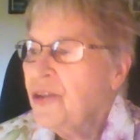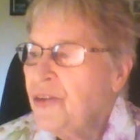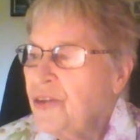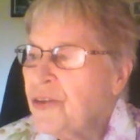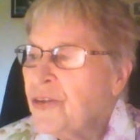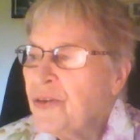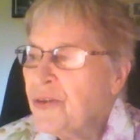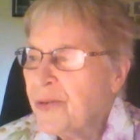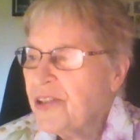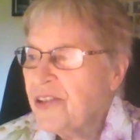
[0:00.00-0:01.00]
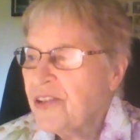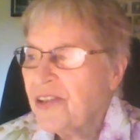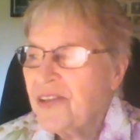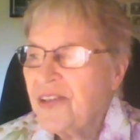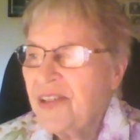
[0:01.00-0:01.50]
UU
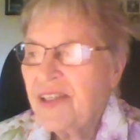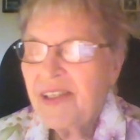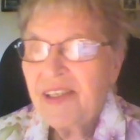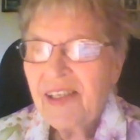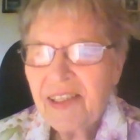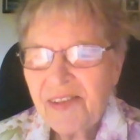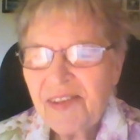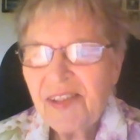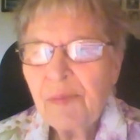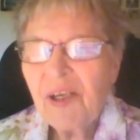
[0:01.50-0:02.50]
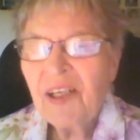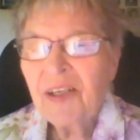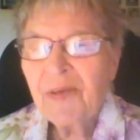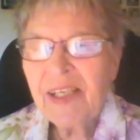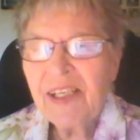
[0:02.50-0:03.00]
Christians and some
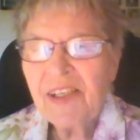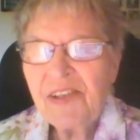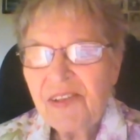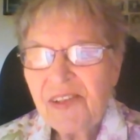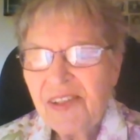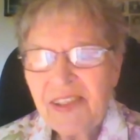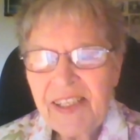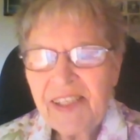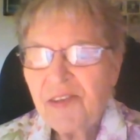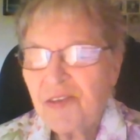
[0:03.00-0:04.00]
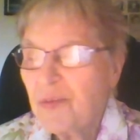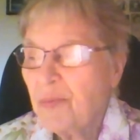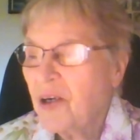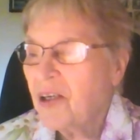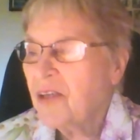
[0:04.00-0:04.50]
congregations in the eastern
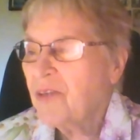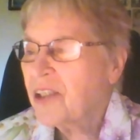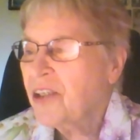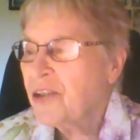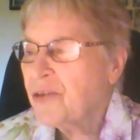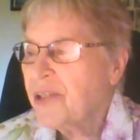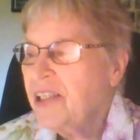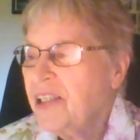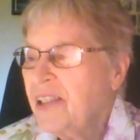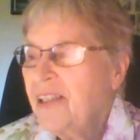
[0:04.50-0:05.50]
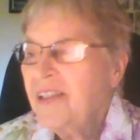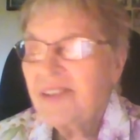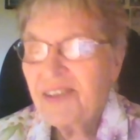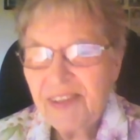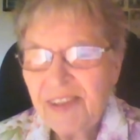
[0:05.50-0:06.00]
part of our country
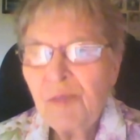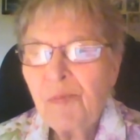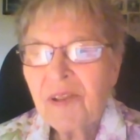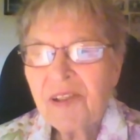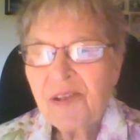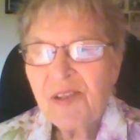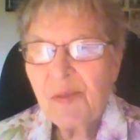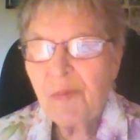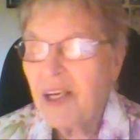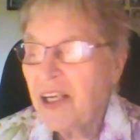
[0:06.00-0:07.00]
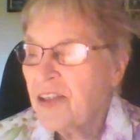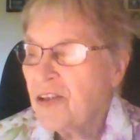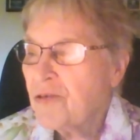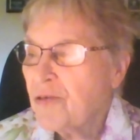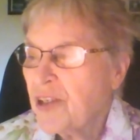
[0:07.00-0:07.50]
still participate
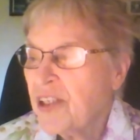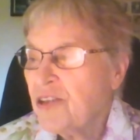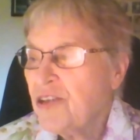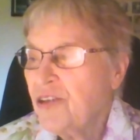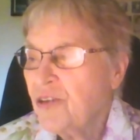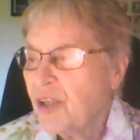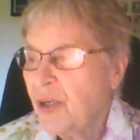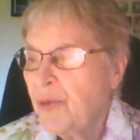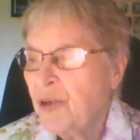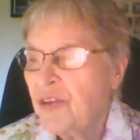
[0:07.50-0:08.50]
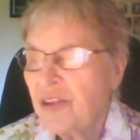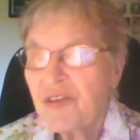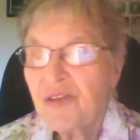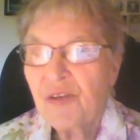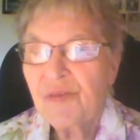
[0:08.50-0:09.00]
in traditional communion
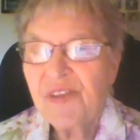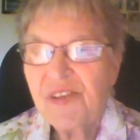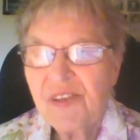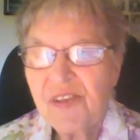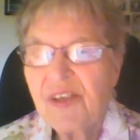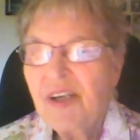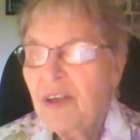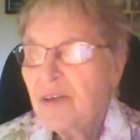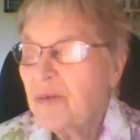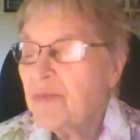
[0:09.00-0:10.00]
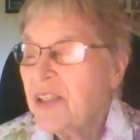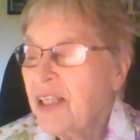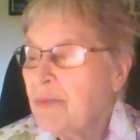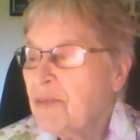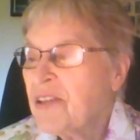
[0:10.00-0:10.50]
services from
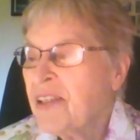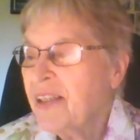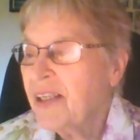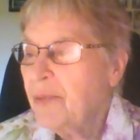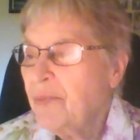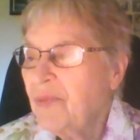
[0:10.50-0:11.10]
time to time.